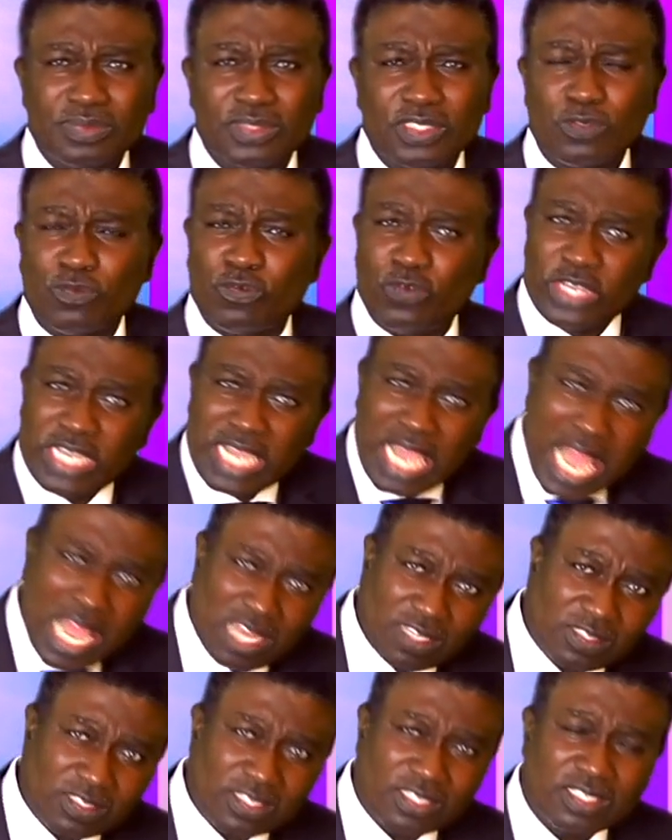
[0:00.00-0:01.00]
if we
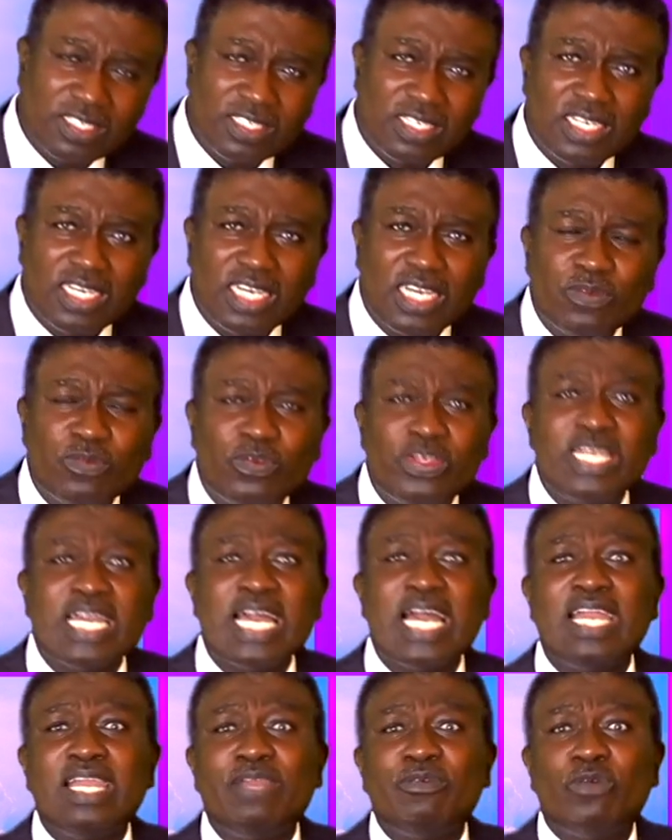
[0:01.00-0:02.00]
ask and we
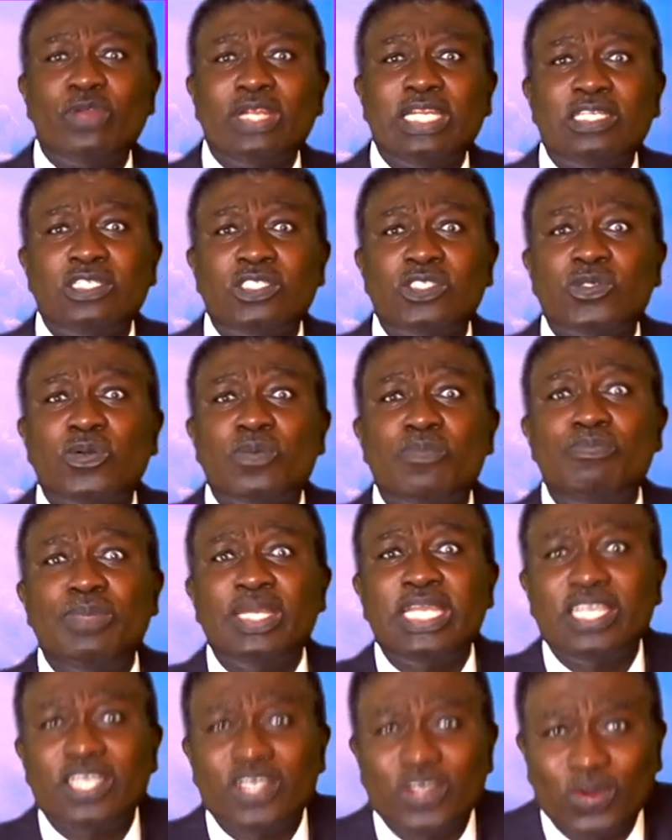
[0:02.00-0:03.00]
are willing to
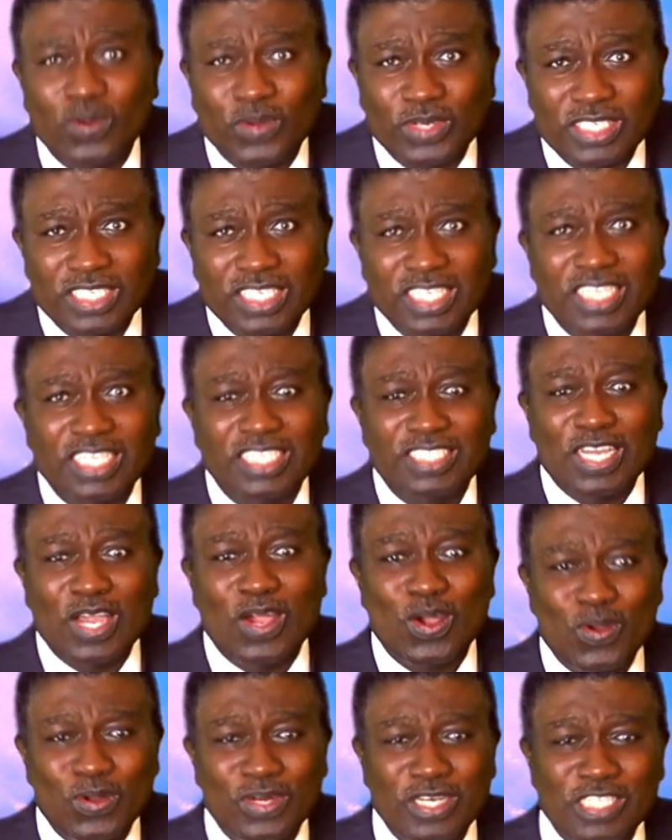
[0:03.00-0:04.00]
obey God, the
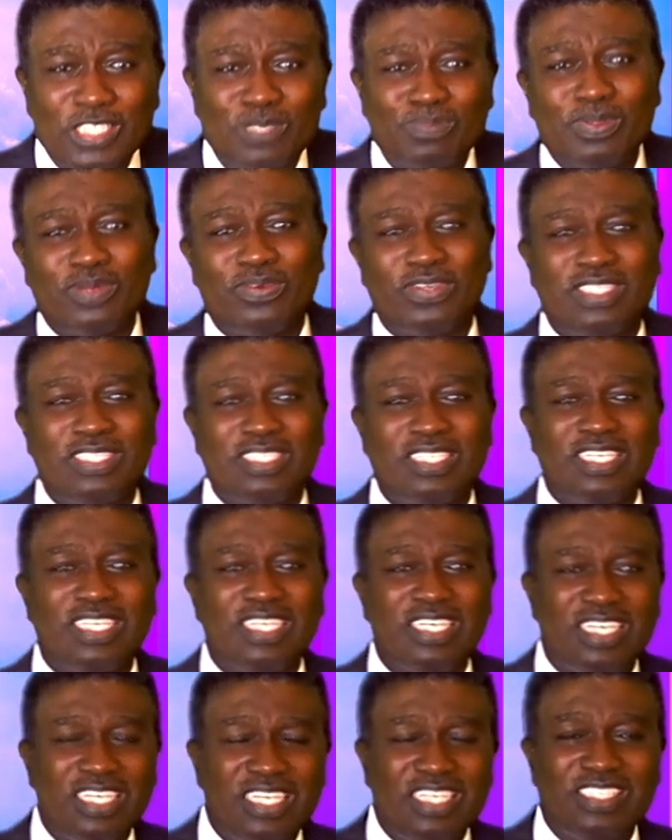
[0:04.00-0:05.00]
Holy Spirit
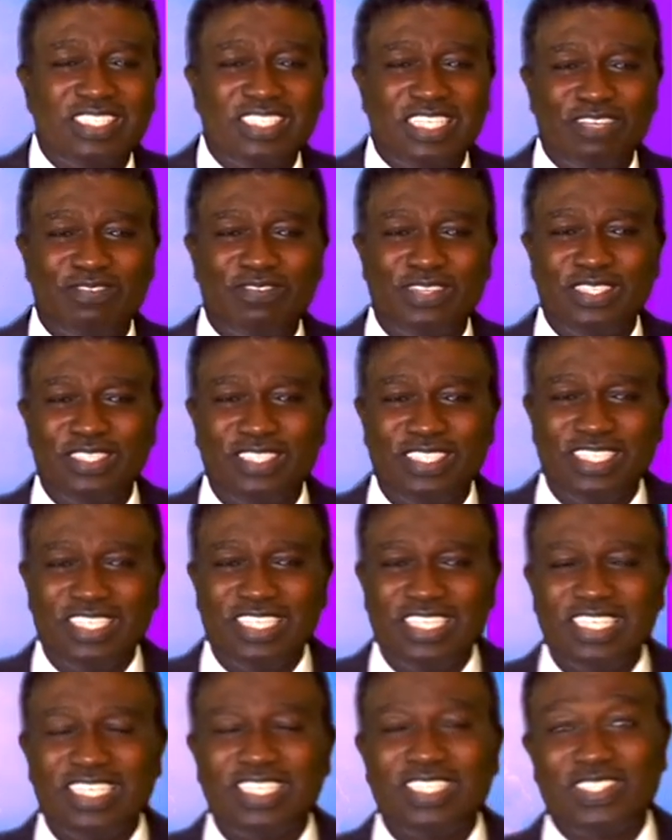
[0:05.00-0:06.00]
is given
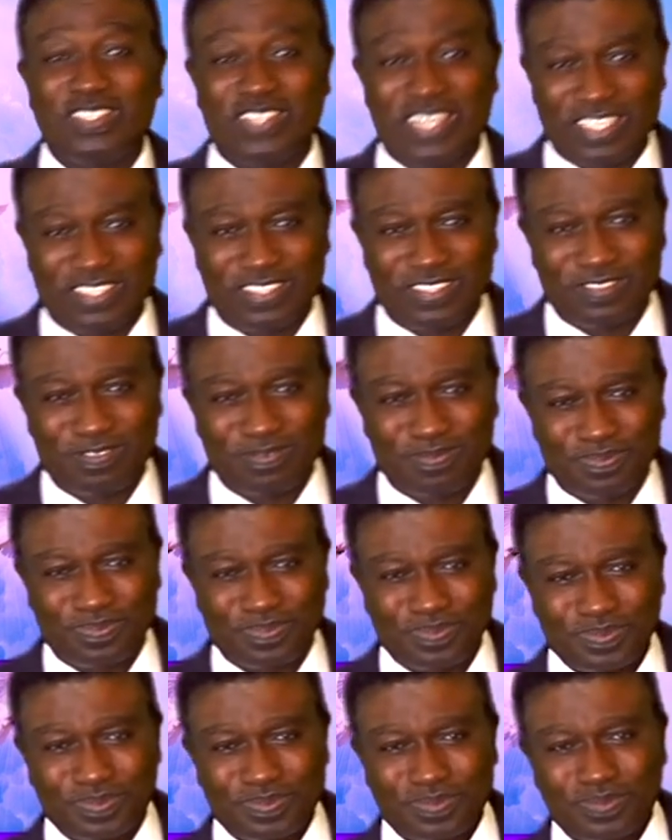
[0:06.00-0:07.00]
to us.
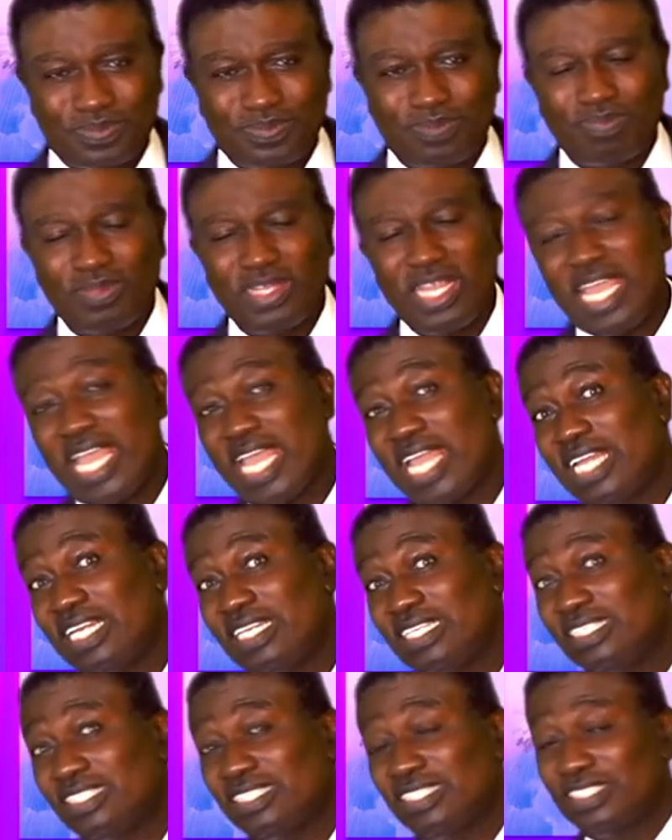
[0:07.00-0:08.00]

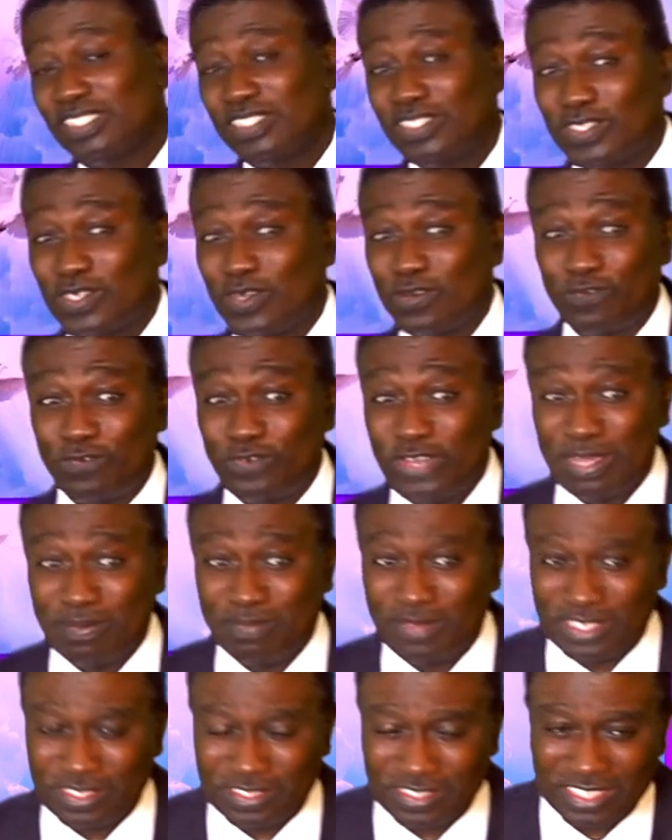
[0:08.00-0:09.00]
And to
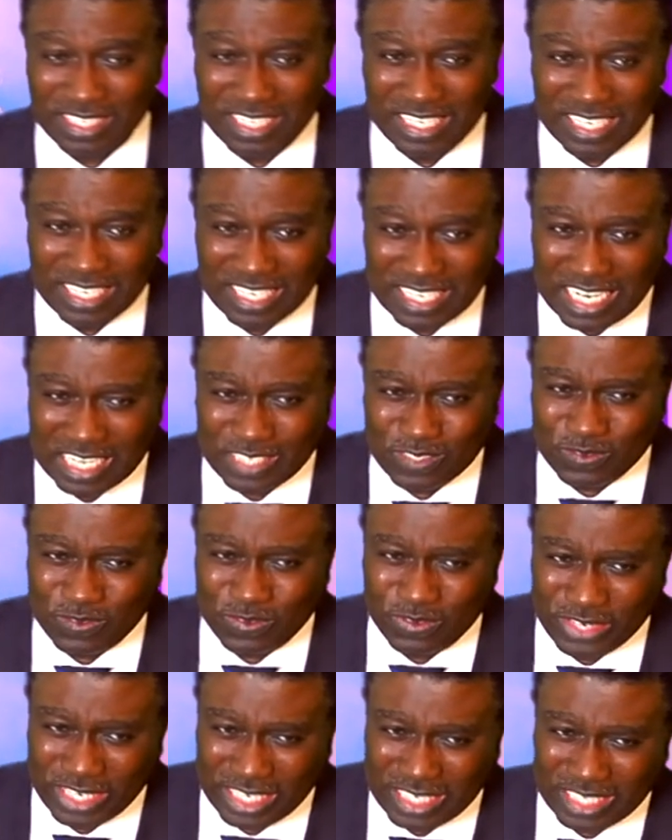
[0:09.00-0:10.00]
confirm this, let's
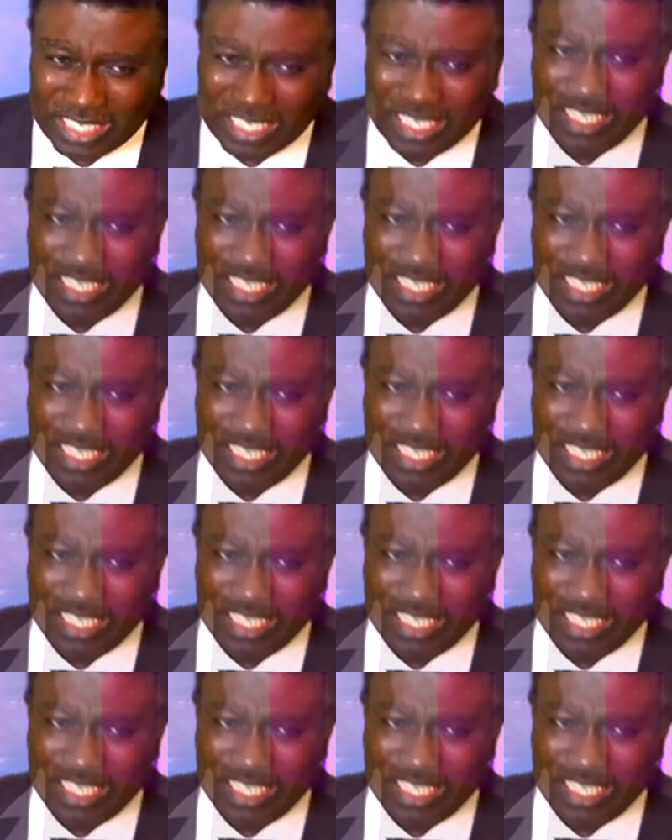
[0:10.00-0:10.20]
read